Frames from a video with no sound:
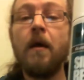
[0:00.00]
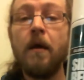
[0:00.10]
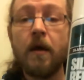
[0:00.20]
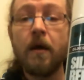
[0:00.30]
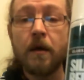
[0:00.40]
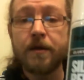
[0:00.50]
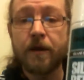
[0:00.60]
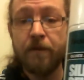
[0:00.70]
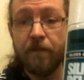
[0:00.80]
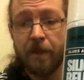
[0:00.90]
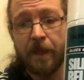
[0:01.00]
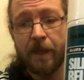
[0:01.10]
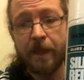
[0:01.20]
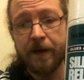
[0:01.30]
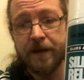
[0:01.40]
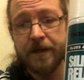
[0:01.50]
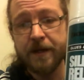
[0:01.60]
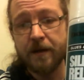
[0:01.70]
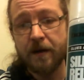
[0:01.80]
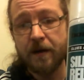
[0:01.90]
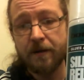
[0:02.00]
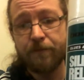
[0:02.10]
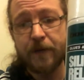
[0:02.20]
So this is a release